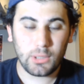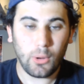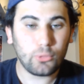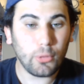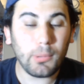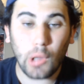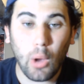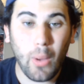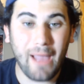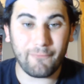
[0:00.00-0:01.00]
to
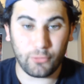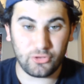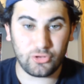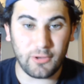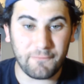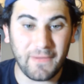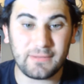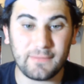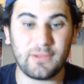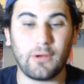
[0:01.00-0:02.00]
below average
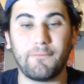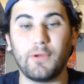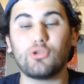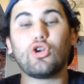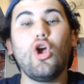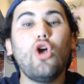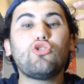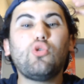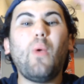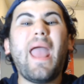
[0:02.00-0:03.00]
defensive center fielder
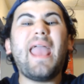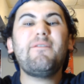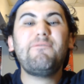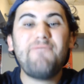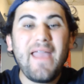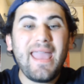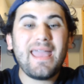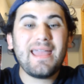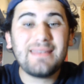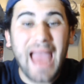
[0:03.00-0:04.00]
to a
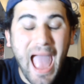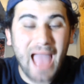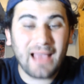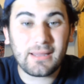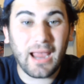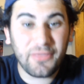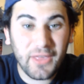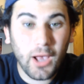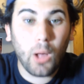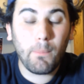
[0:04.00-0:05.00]
fantastic, I
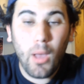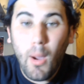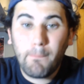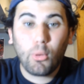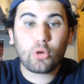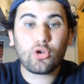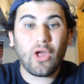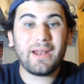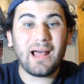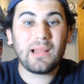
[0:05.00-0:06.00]
think, a
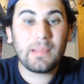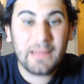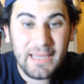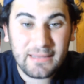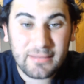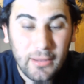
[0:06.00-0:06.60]
borderline elite